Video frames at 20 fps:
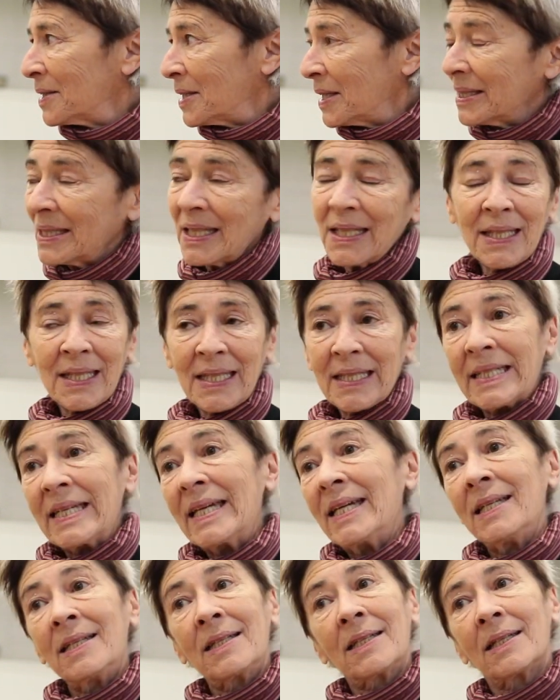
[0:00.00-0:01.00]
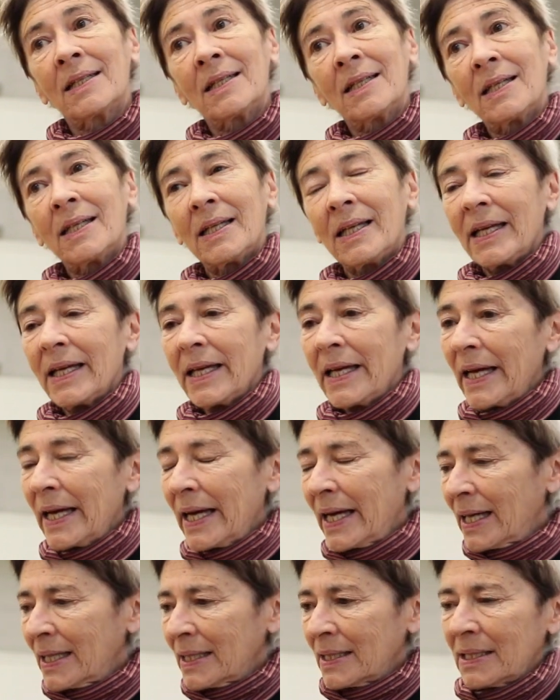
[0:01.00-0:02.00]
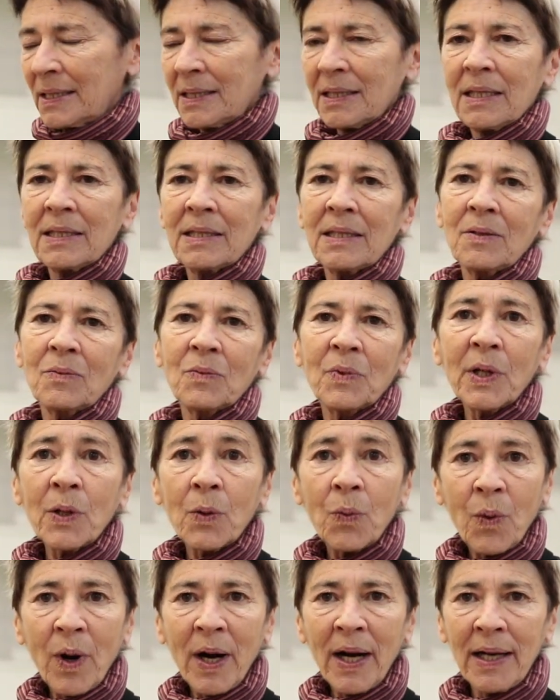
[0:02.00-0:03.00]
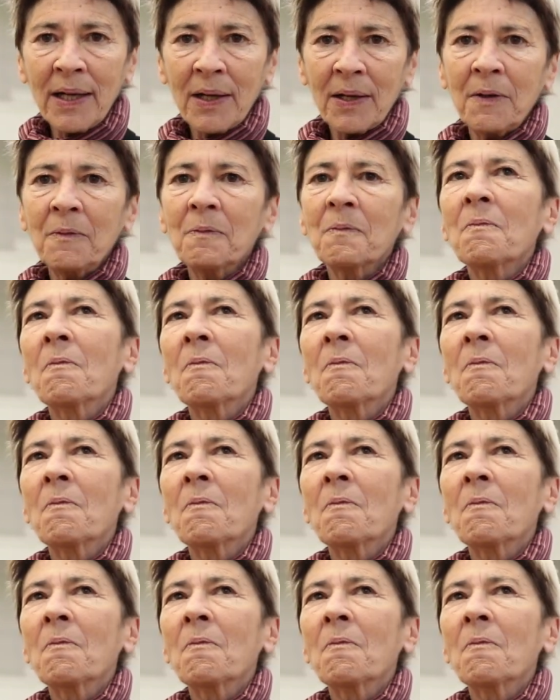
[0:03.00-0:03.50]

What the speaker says: It's a state, and it doesn't require